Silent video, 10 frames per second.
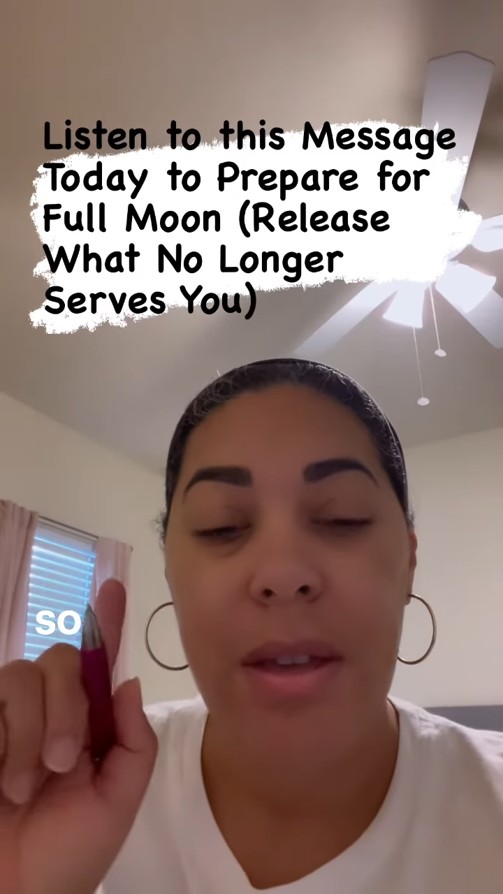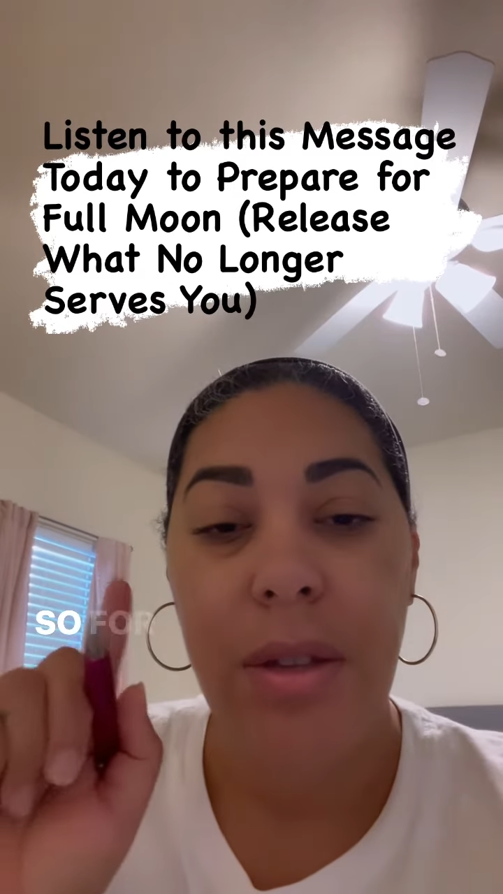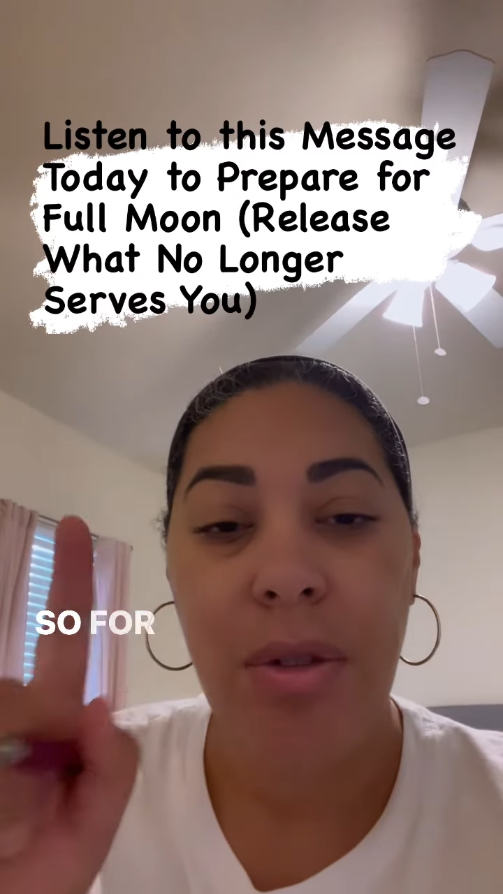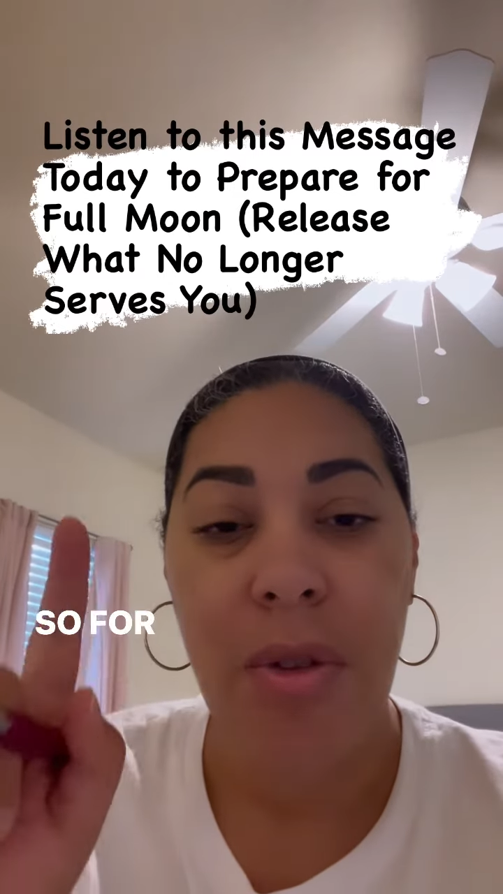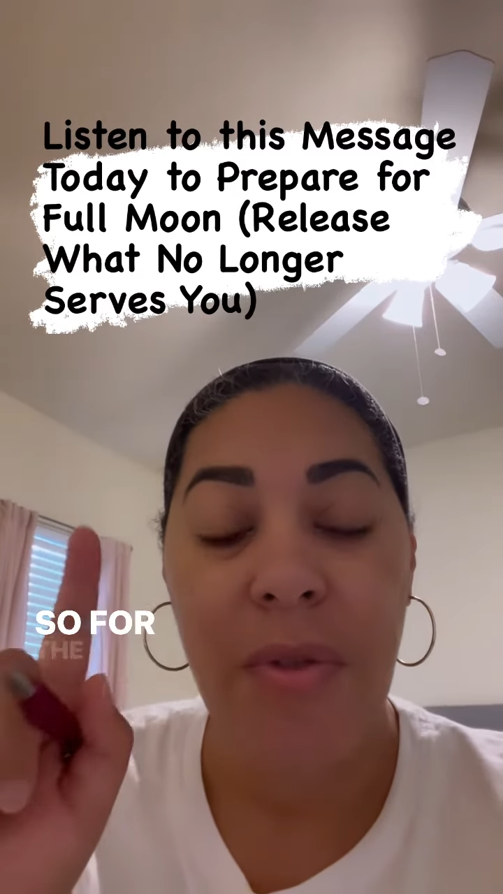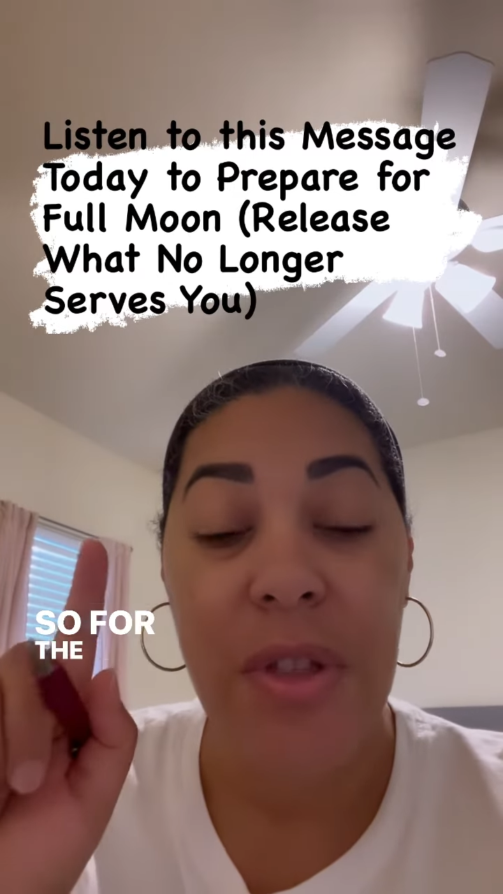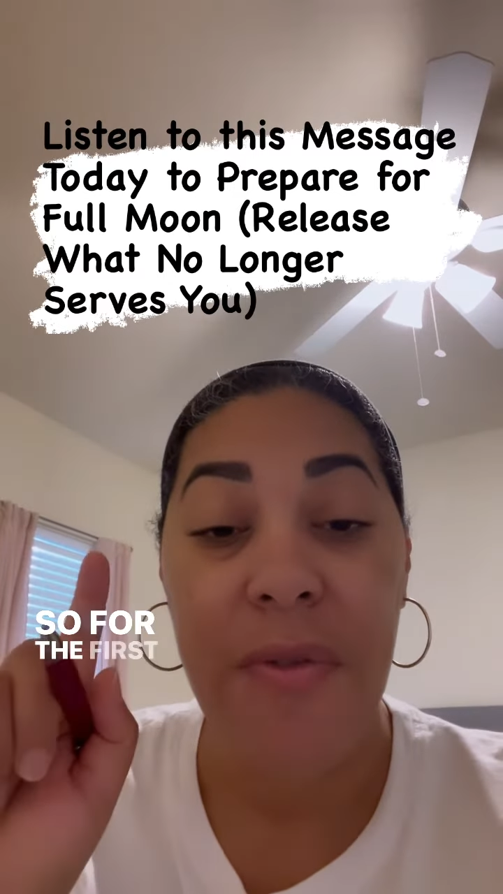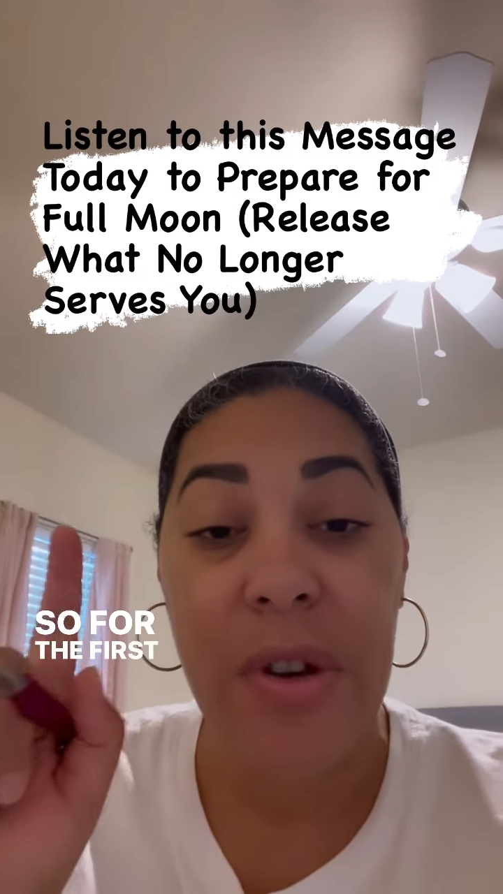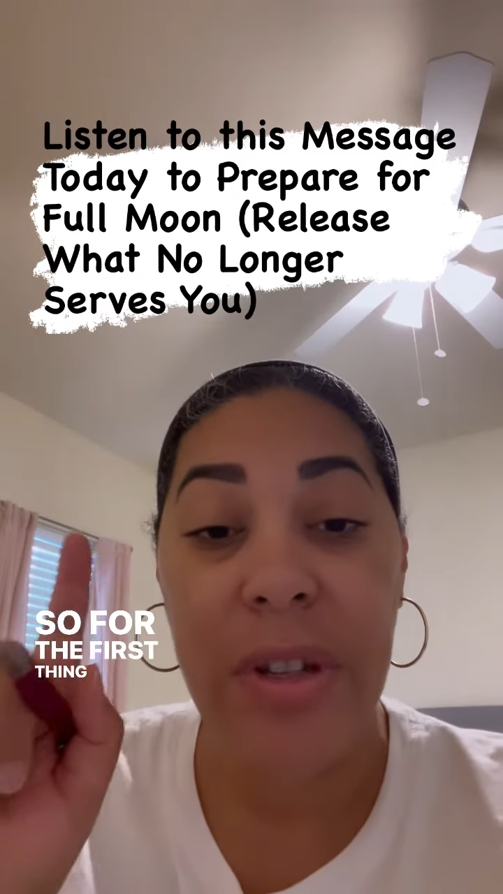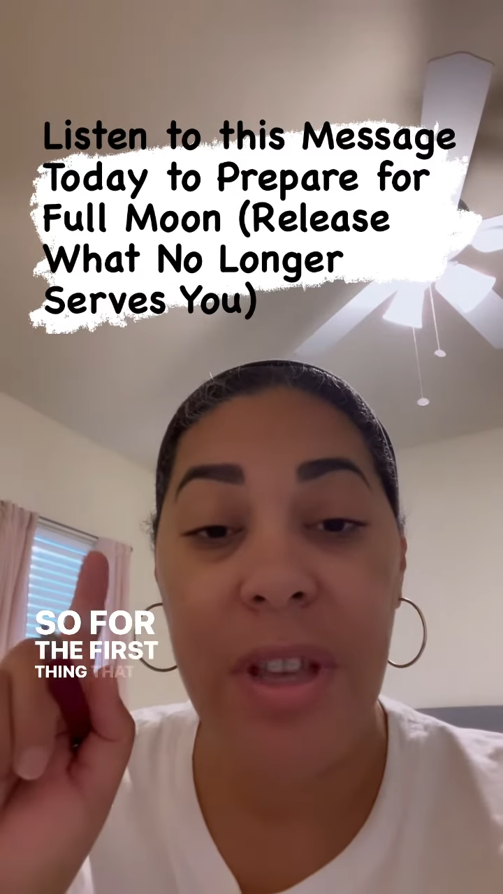So for the
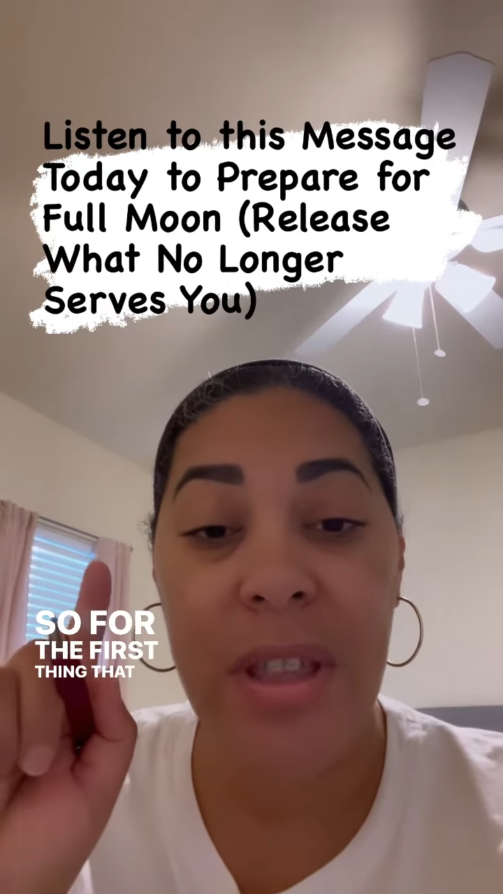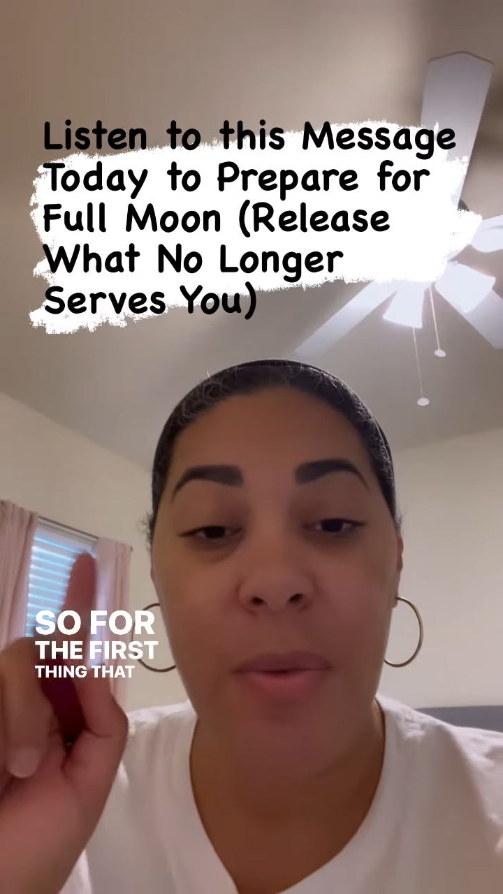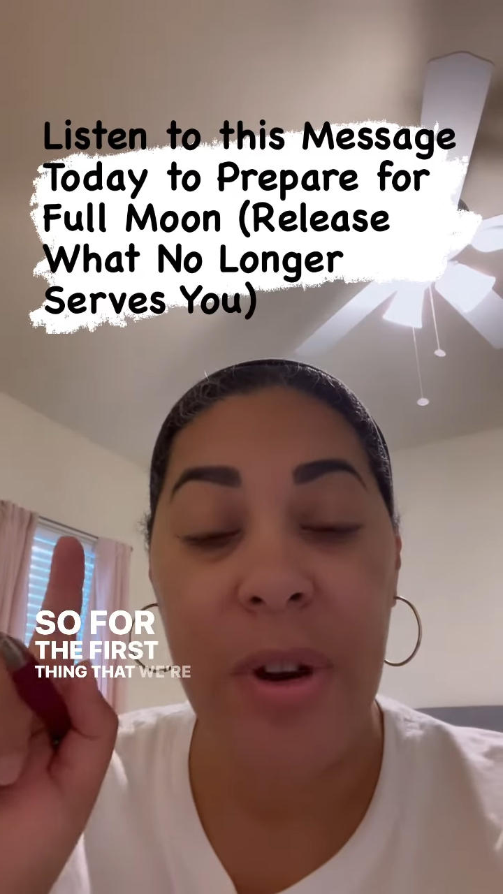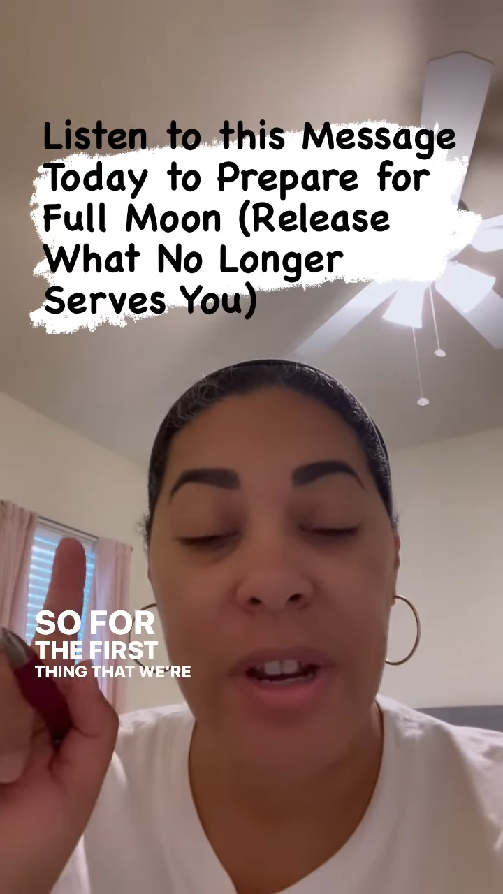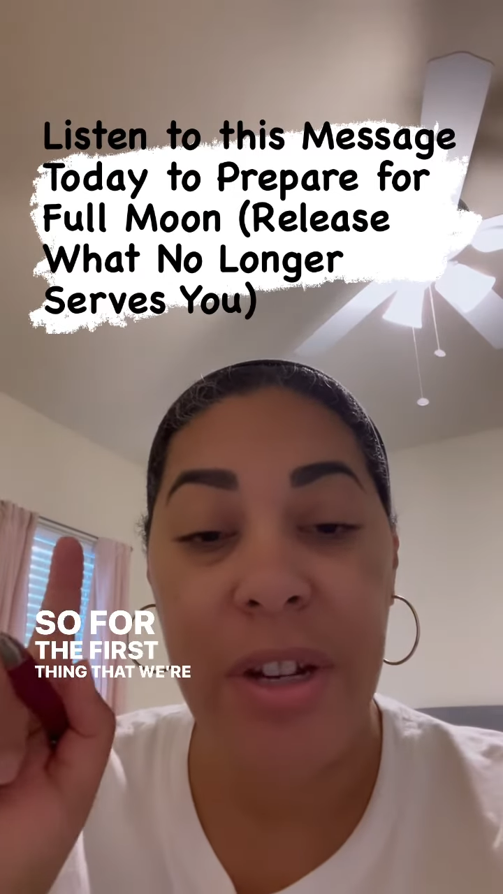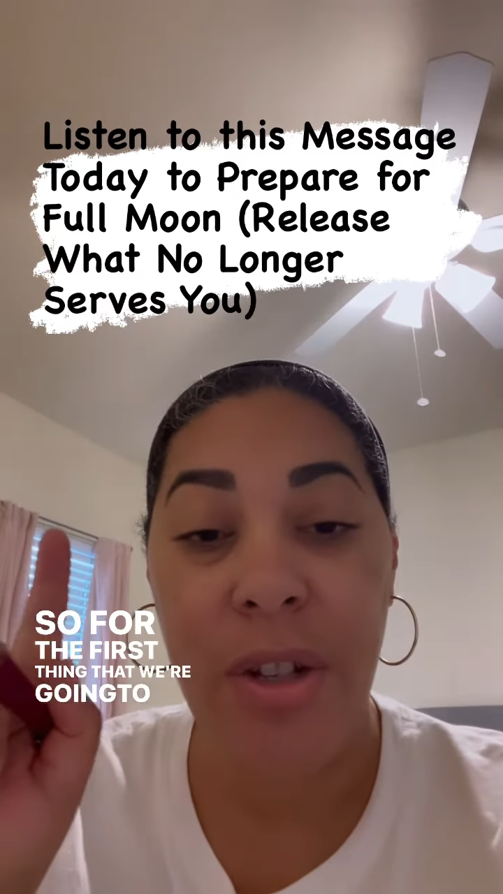first thing that we're gonna